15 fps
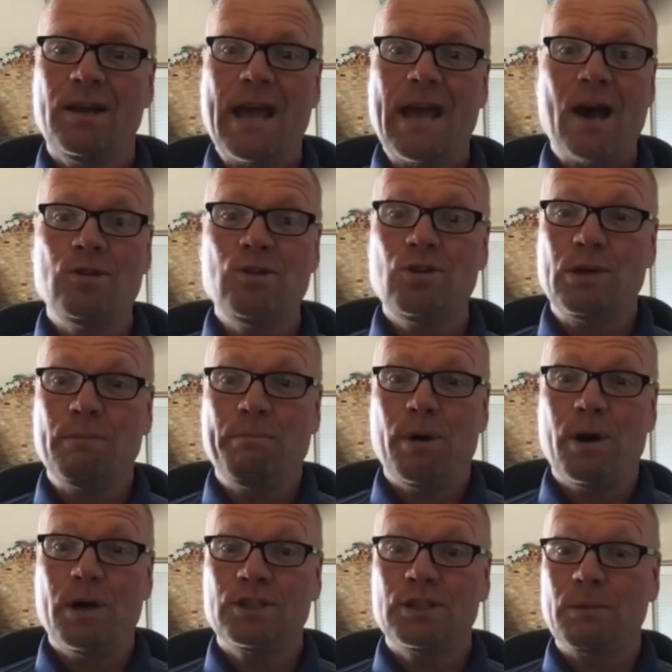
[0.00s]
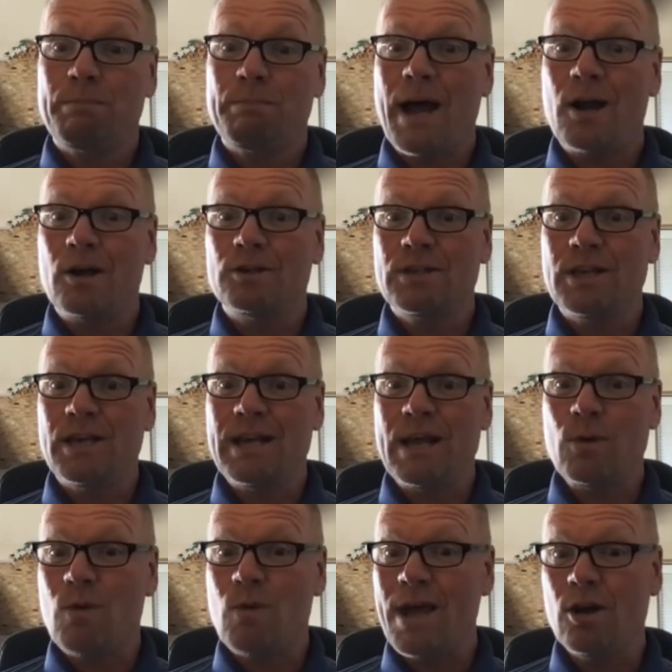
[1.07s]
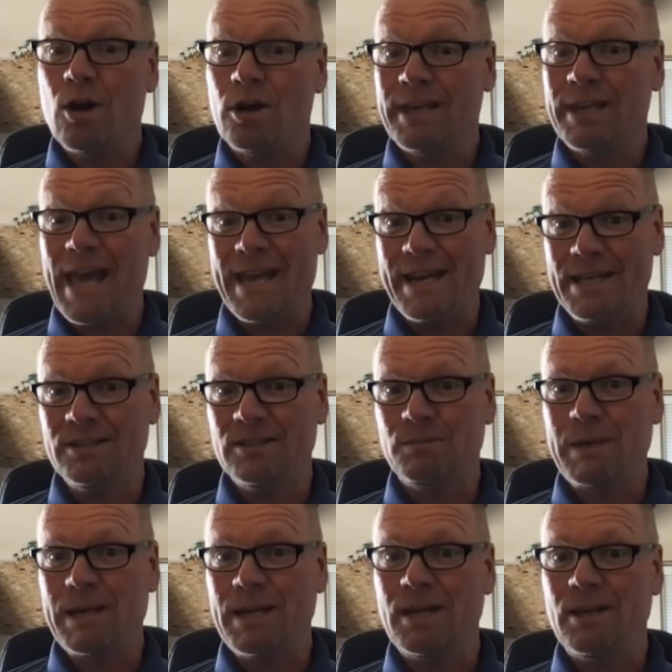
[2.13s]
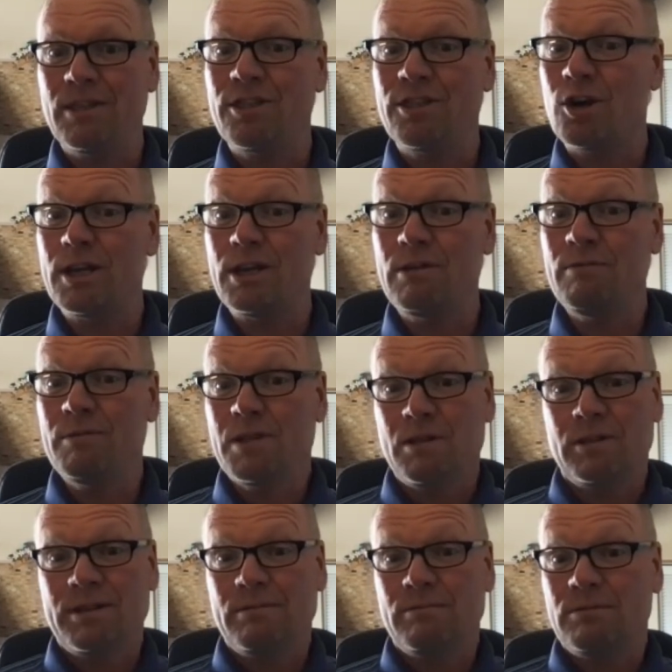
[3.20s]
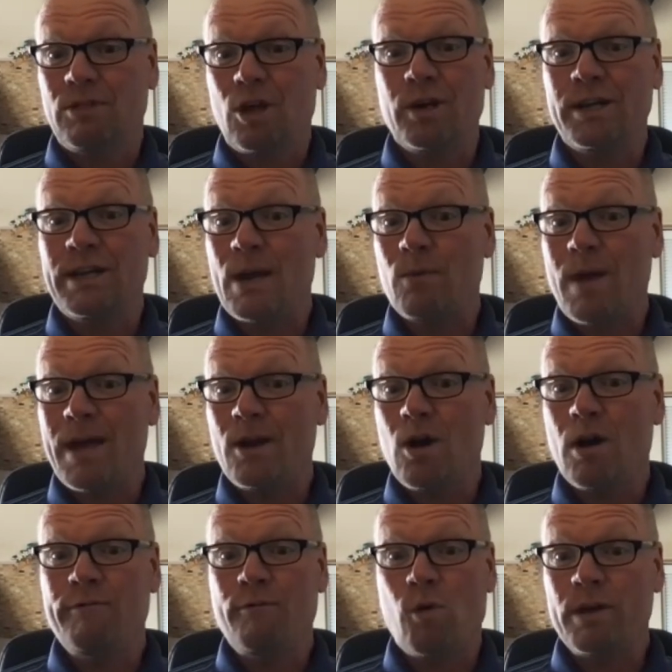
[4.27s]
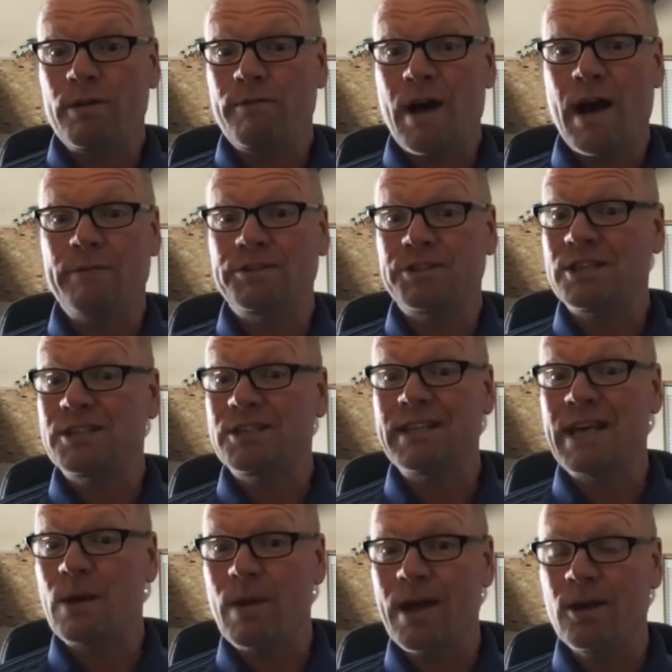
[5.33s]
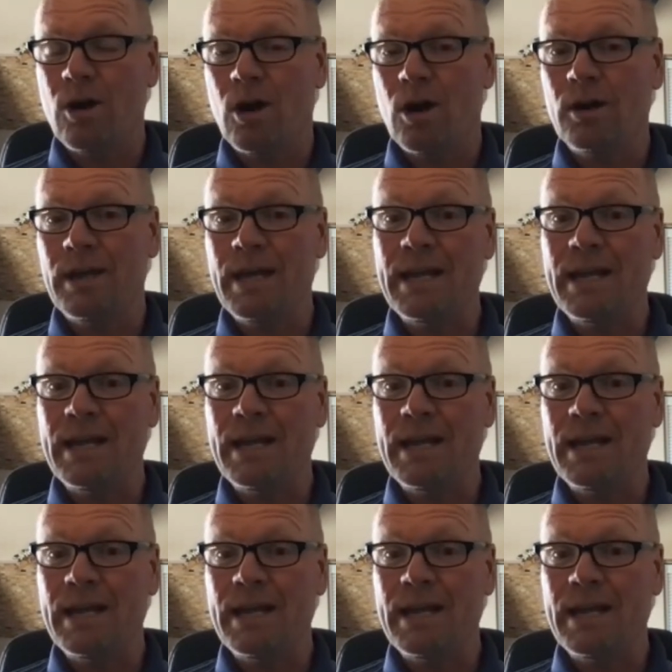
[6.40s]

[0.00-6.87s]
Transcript: Now you can put suppliers in a radar cadence, meaning 30, 30 day radar, 45, 60 day radar.